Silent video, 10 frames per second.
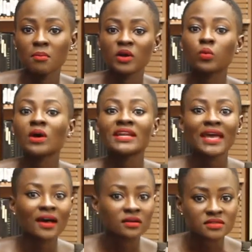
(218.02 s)
But what
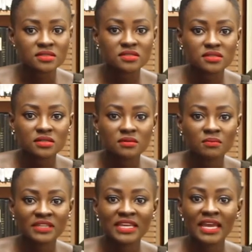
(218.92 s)
else?
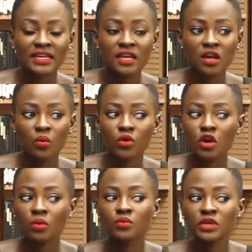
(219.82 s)
But then
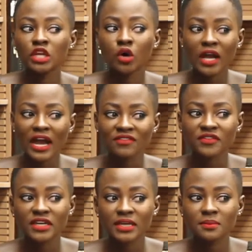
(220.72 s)
we we look
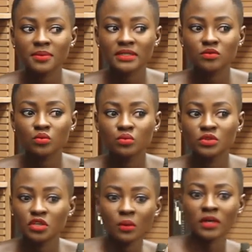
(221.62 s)
African, but
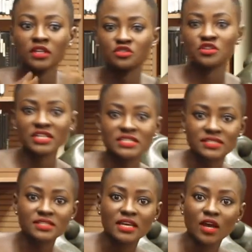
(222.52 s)
we don't want to
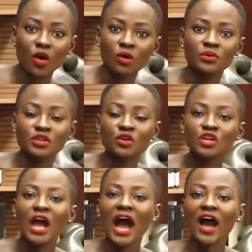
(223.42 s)
dress or oh, we
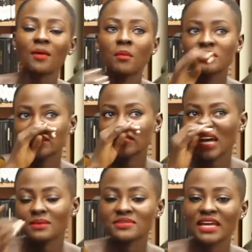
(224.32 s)
don't. I, most of the
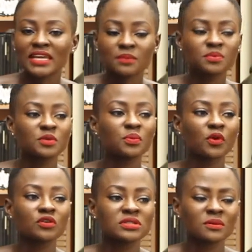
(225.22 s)
times I get
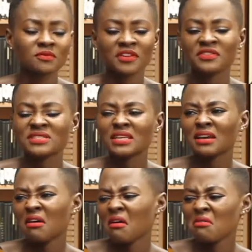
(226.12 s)
people, some of my friends,
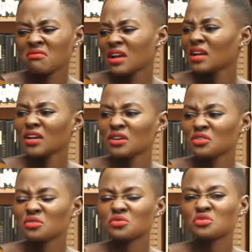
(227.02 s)
like, oh,
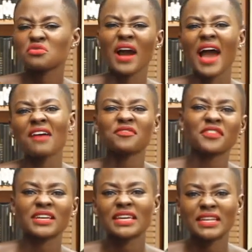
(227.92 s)
you're too
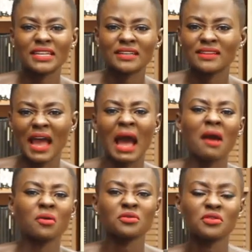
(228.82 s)
African
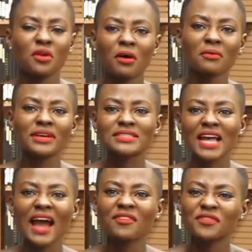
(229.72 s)
now. You're always
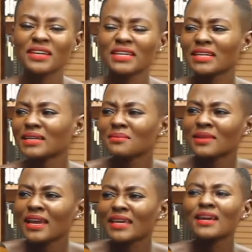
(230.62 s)
African. And I'm
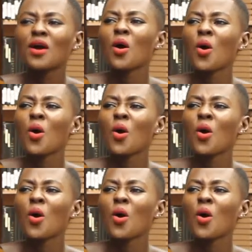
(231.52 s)
like,